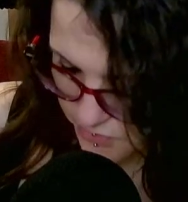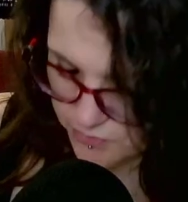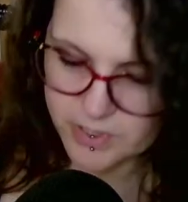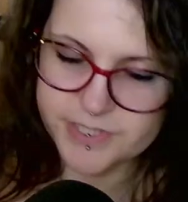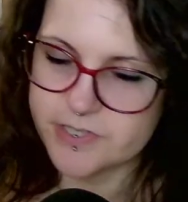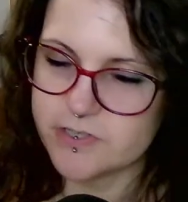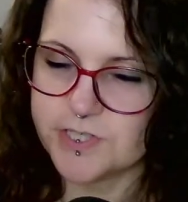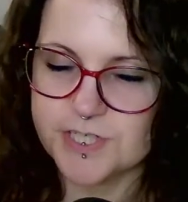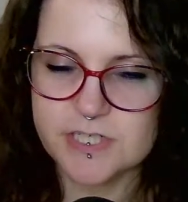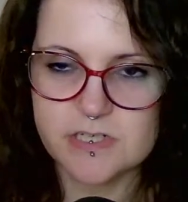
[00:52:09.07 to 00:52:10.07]

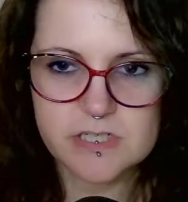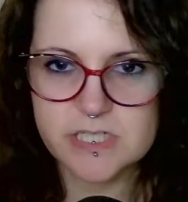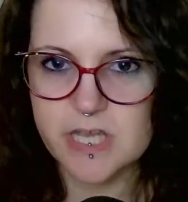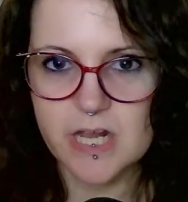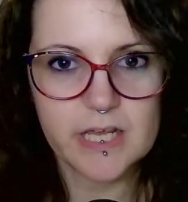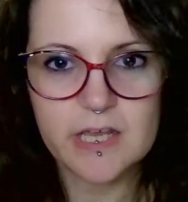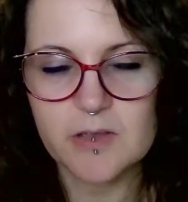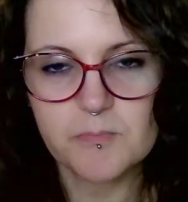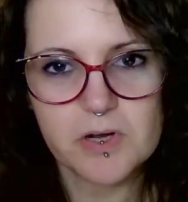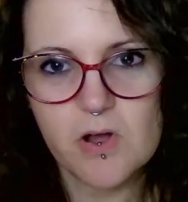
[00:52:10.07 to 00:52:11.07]
research,
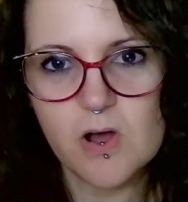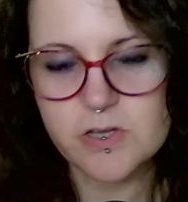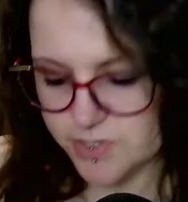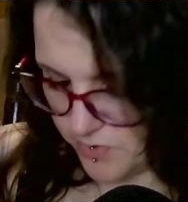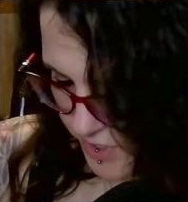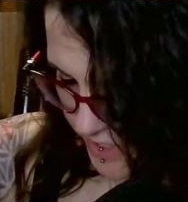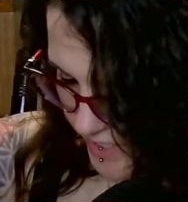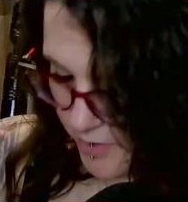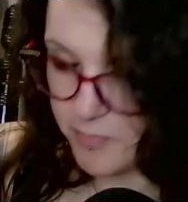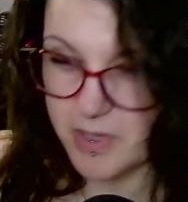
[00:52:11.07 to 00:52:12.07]
study, but also
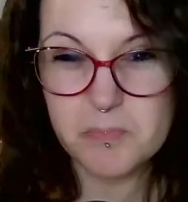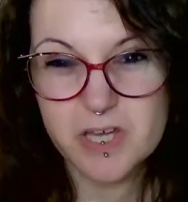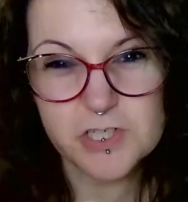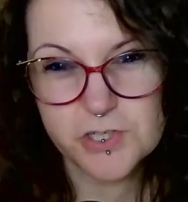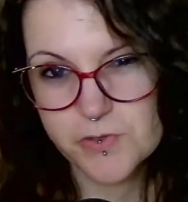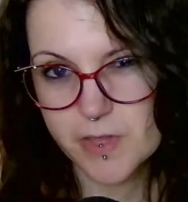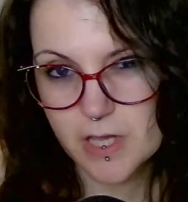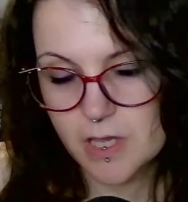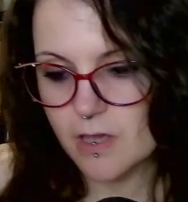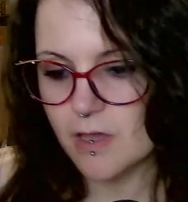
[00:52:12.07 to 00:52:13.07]
just like big picture
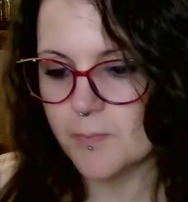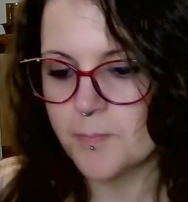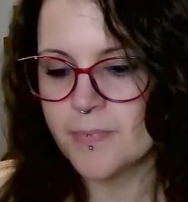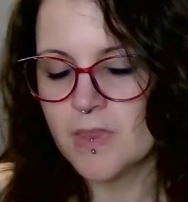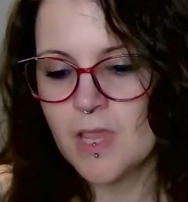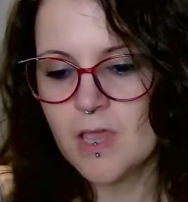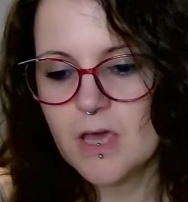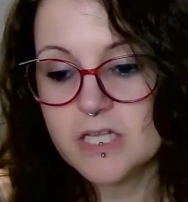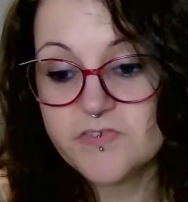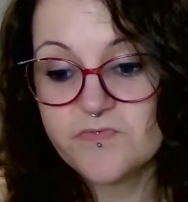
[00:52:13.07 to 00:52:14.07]
thinking.
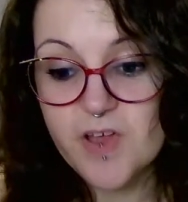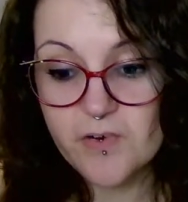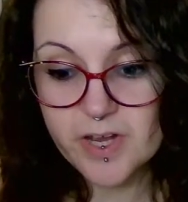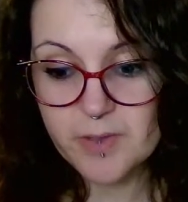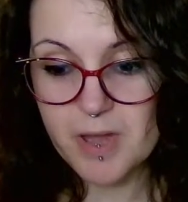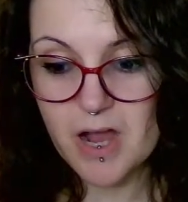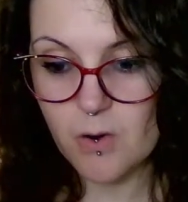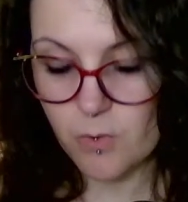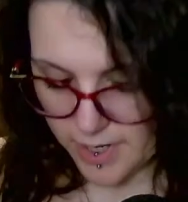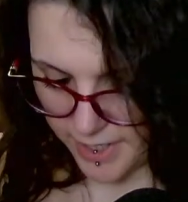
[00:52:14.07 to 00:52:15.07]
It's very
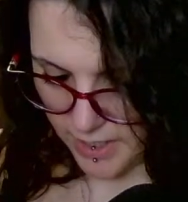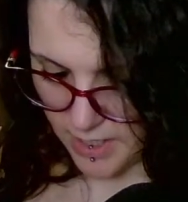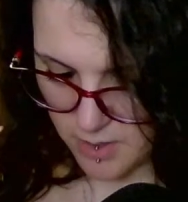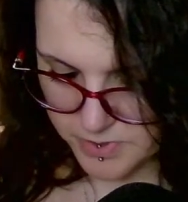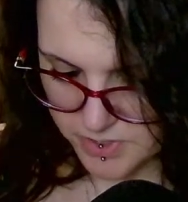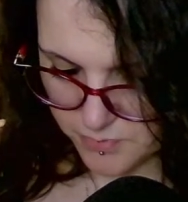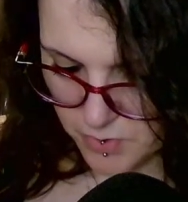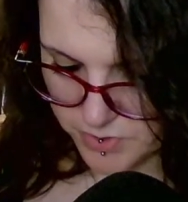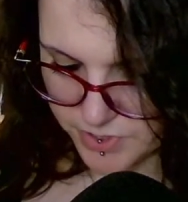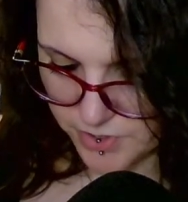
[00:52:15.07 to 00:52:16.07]
empowering. It helps to
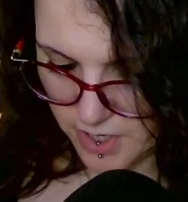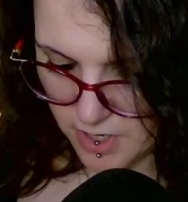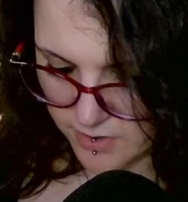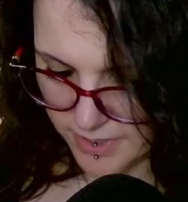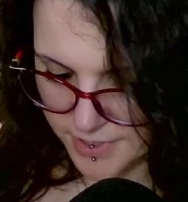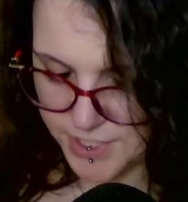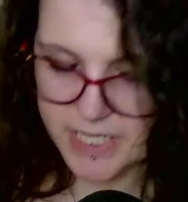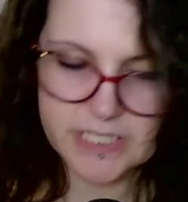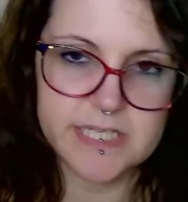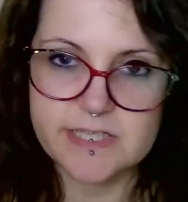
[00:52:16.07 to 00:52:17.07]
bolster courage
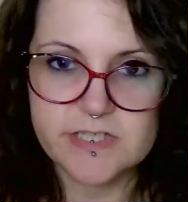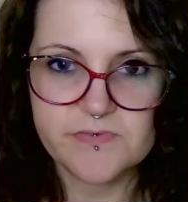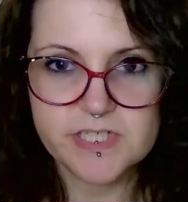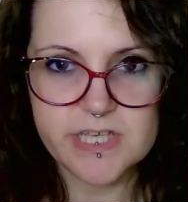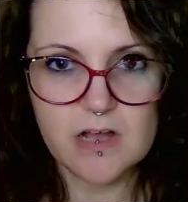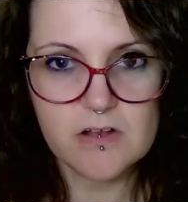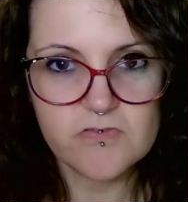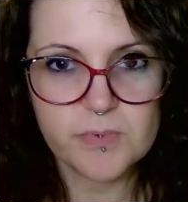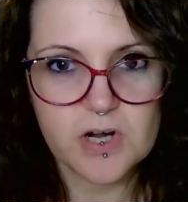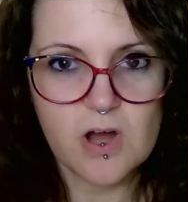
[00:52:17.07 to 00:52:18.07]
and sense of
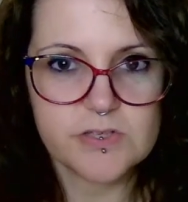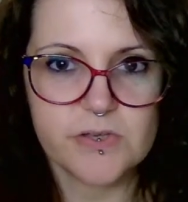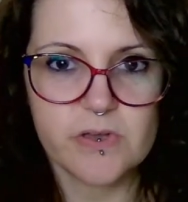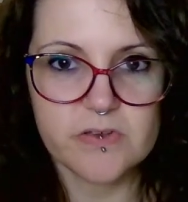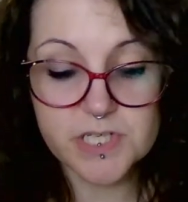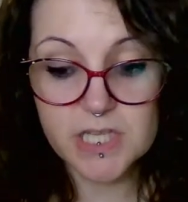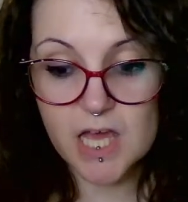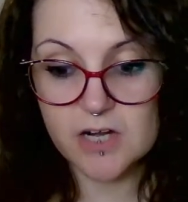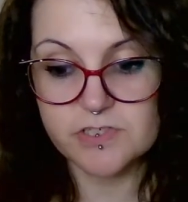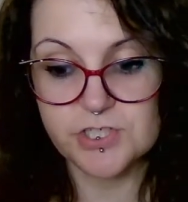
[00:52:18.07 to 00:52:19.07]
self, but also gives a
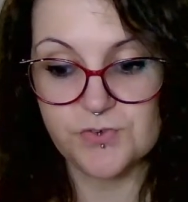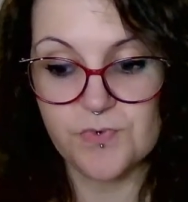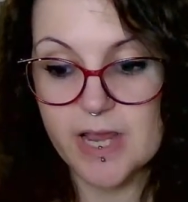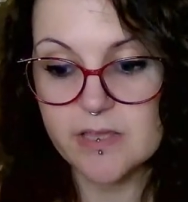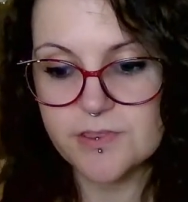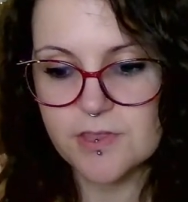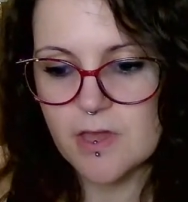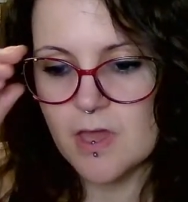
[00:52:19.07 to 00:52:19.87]
lot of strength.